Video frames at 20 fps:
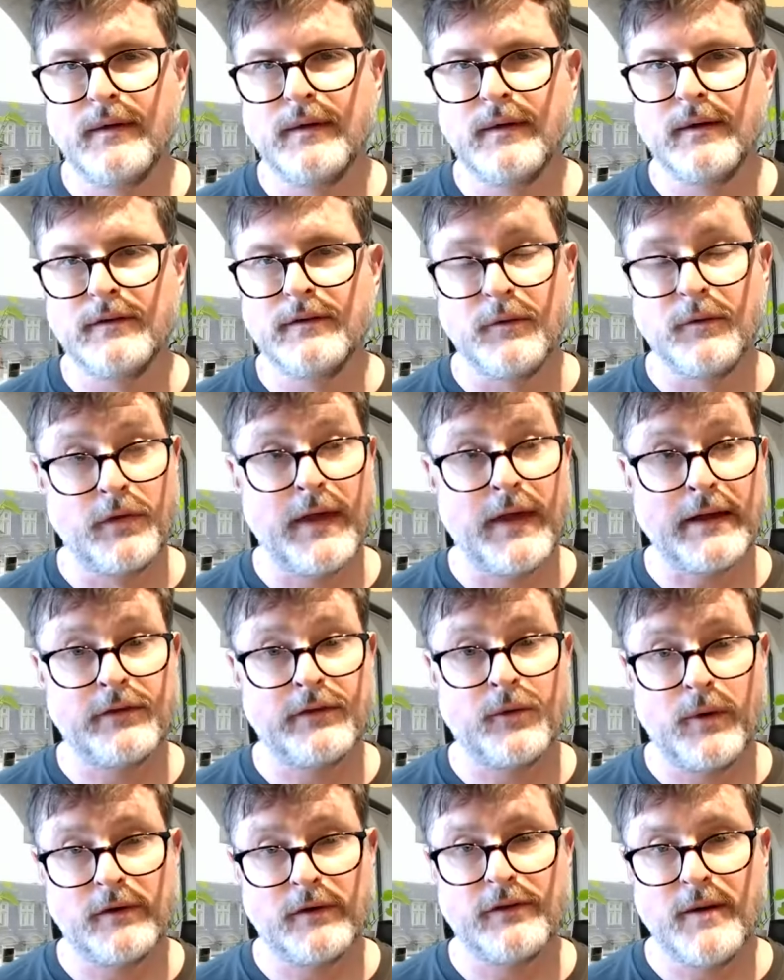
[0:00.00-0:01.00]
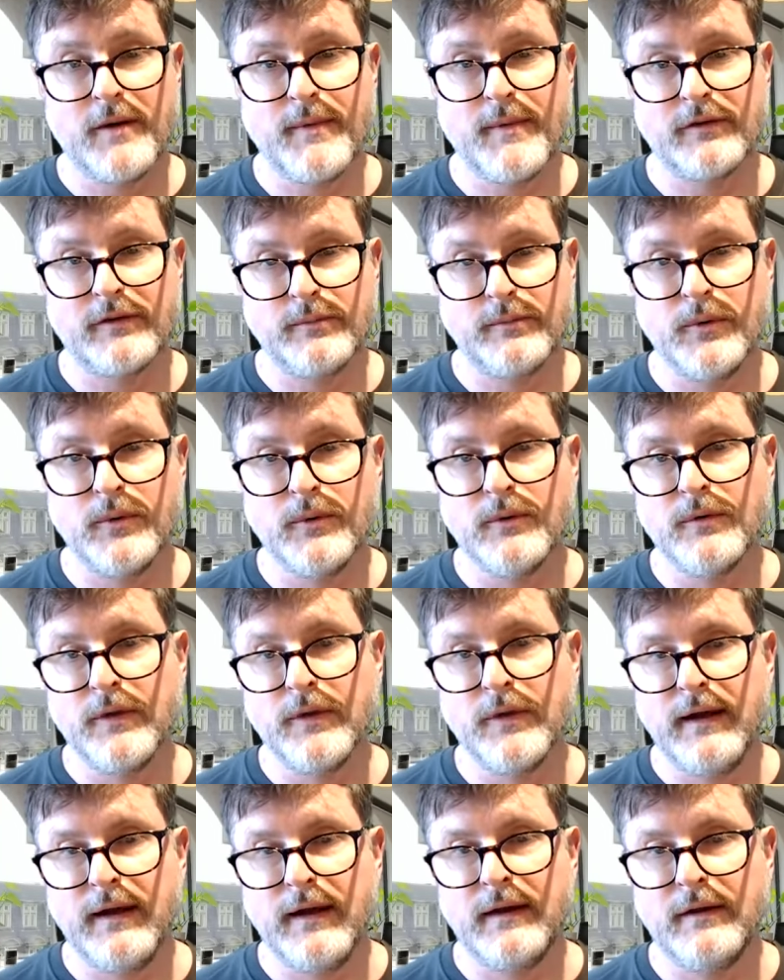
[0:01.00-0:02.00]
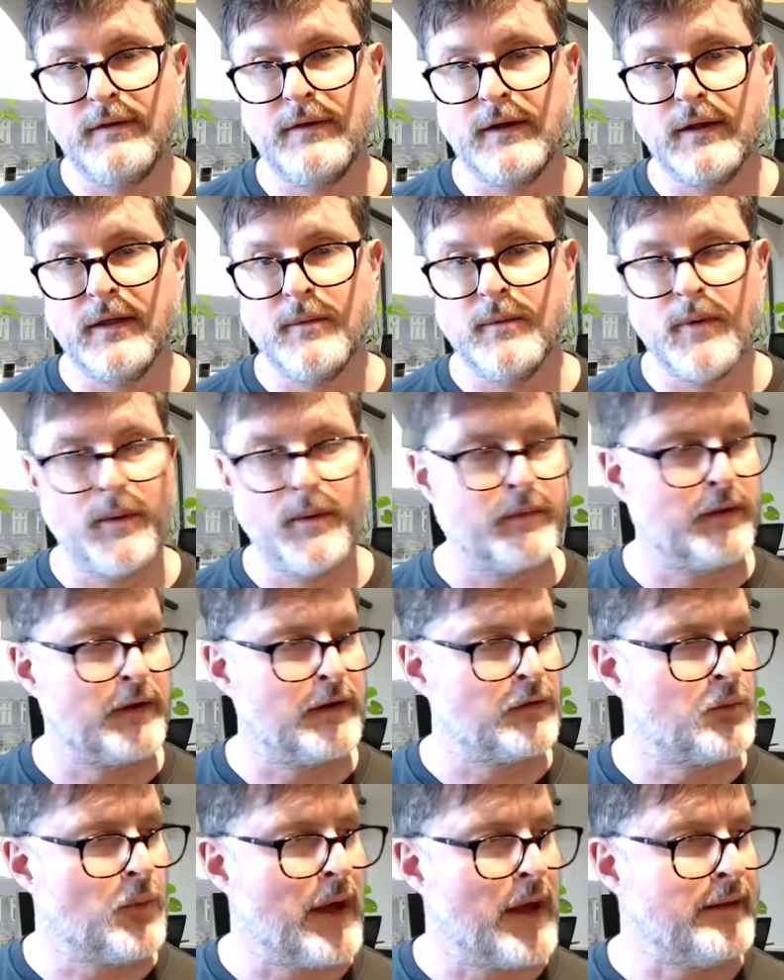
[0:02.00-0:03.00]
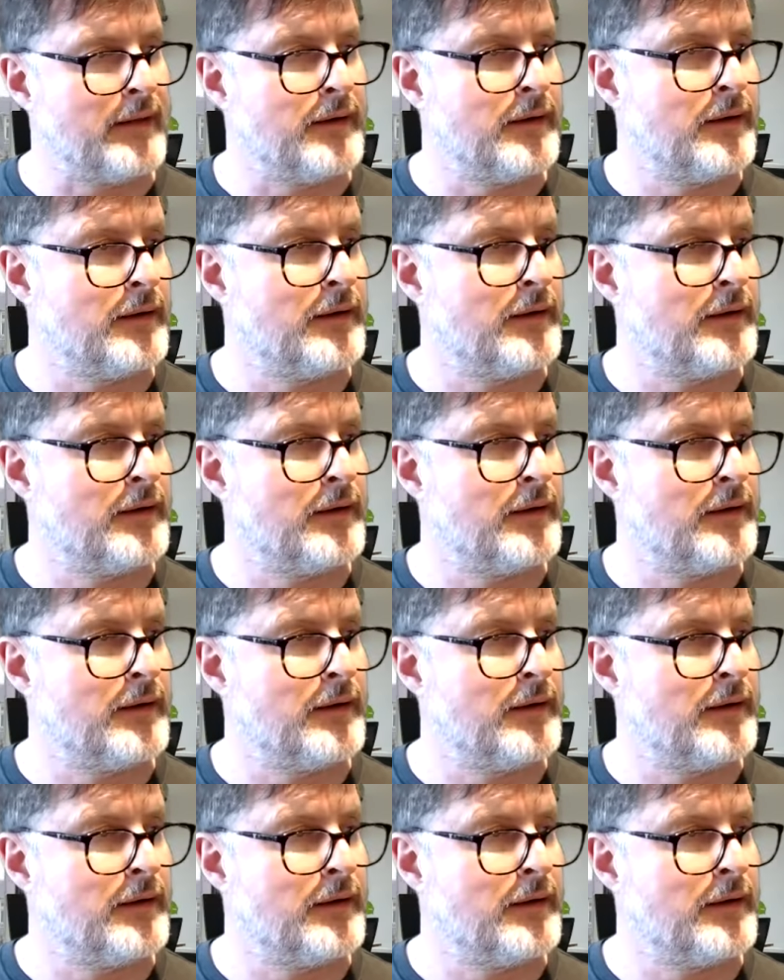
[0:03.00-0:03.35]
So that's the question I'm asked more than anything at the moment, is when.